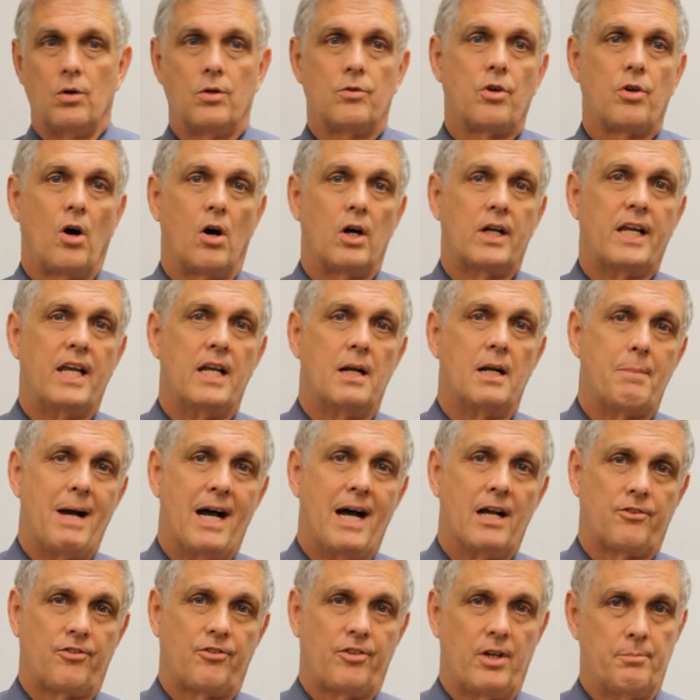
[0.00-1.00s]
Talking
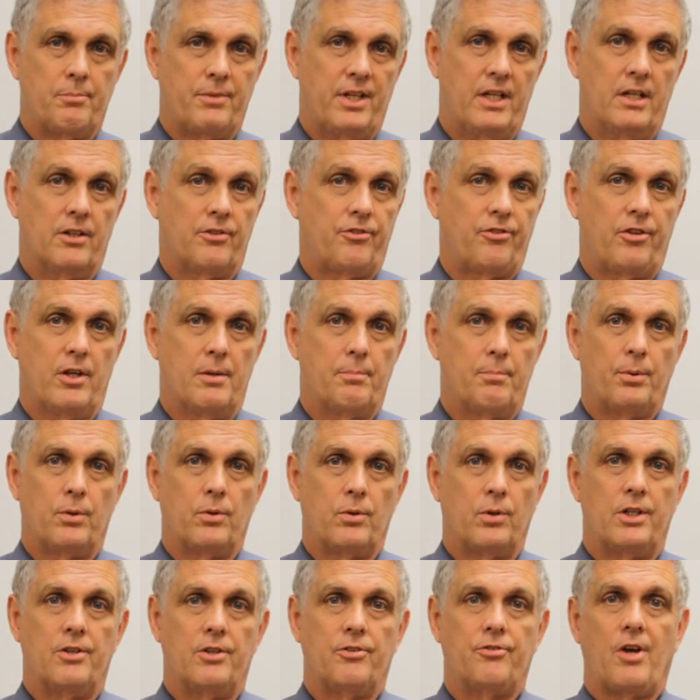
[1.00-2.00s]
about something as
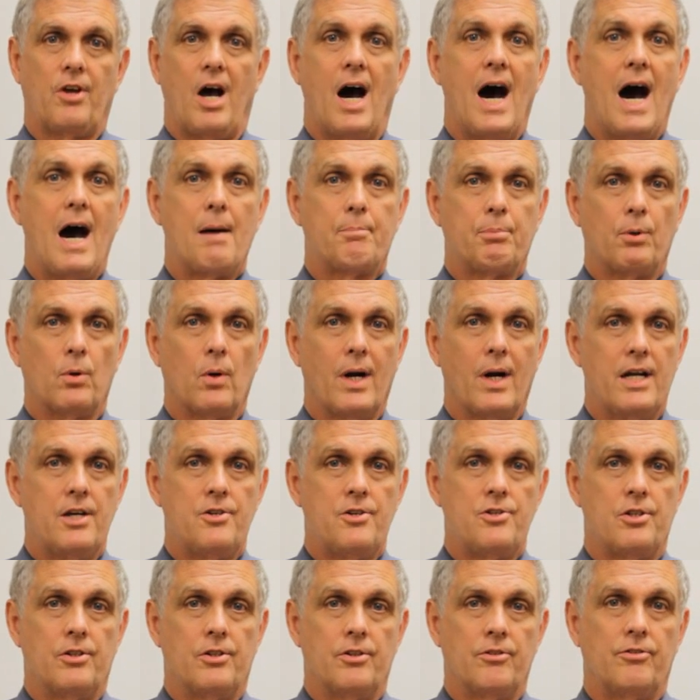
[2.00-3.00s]
simple as
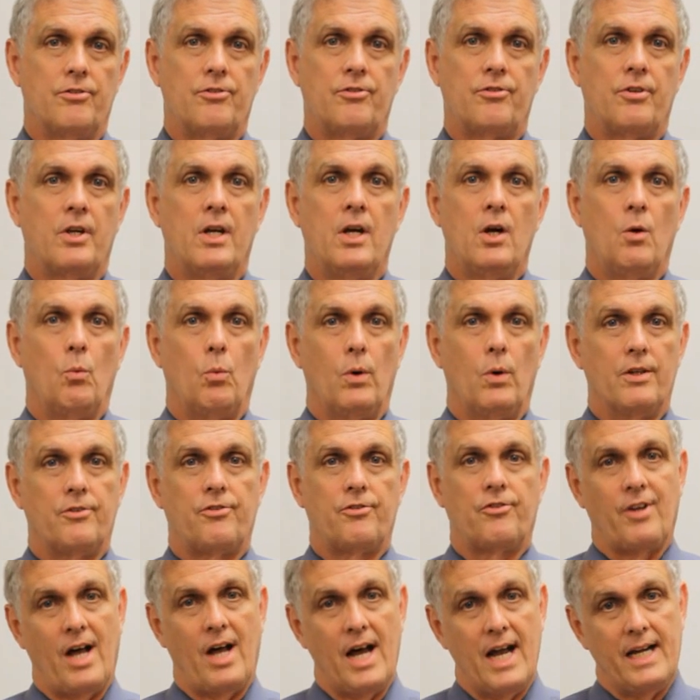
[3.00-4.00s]
operations with
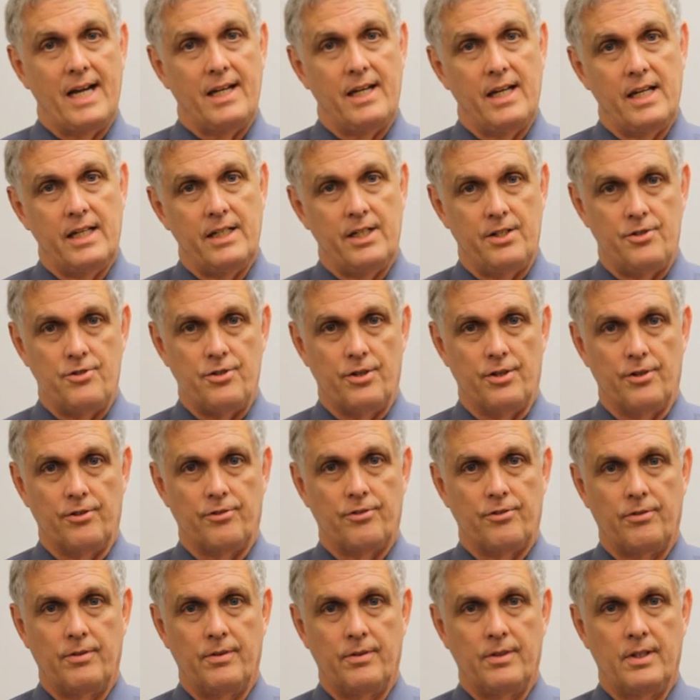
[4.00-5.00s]
signed
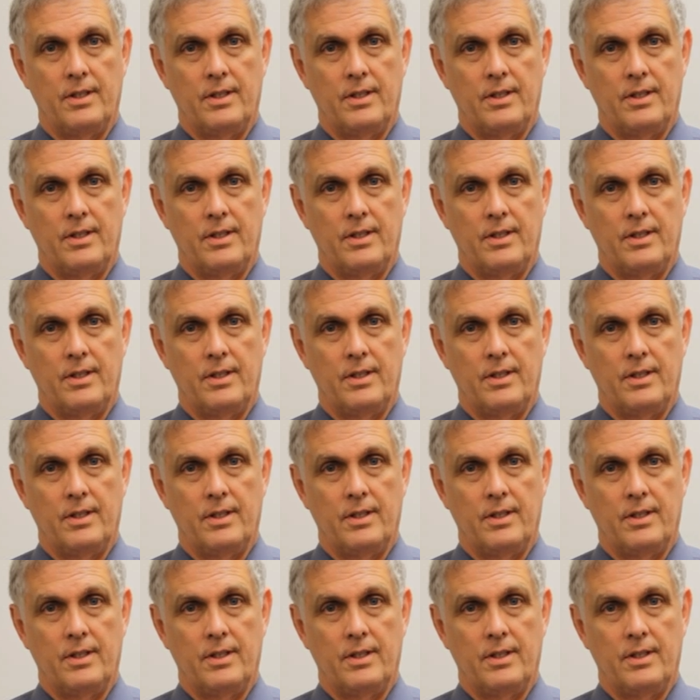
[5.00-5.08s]
integers.